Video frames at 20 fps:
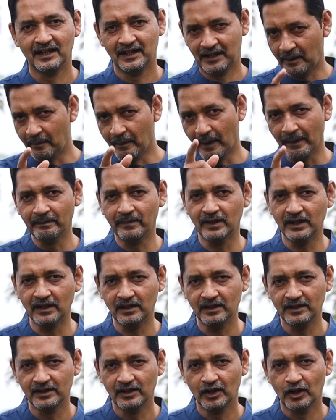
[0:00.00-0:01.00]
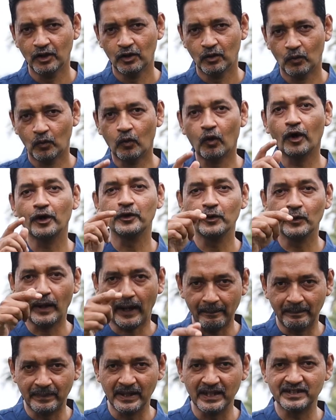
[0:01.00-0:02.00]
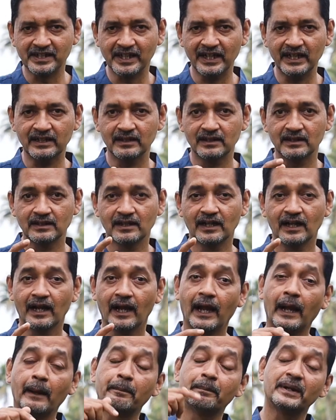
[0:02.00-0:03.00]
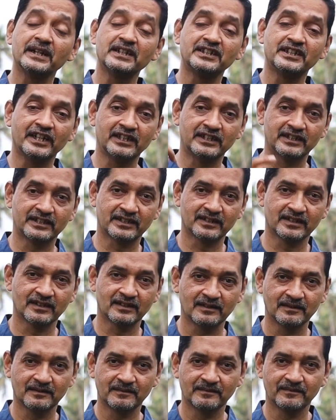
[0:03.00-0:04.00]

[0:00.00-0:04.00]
Remember, what you appreciate, appreciates.